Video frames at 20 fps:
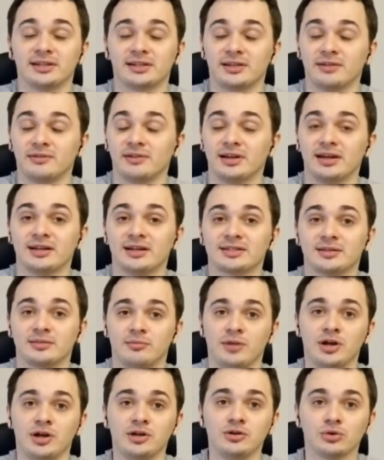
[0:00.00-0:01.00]
is
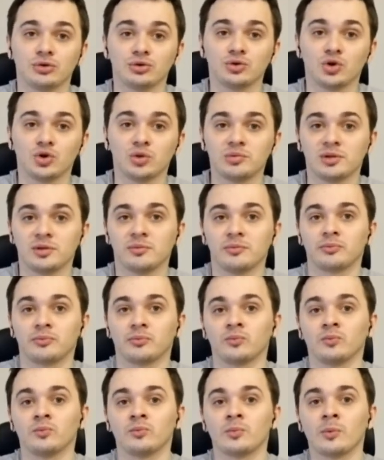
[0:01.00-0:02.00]
protected
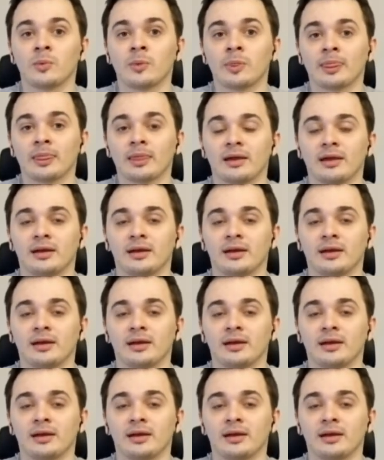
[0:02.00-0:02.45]
apparently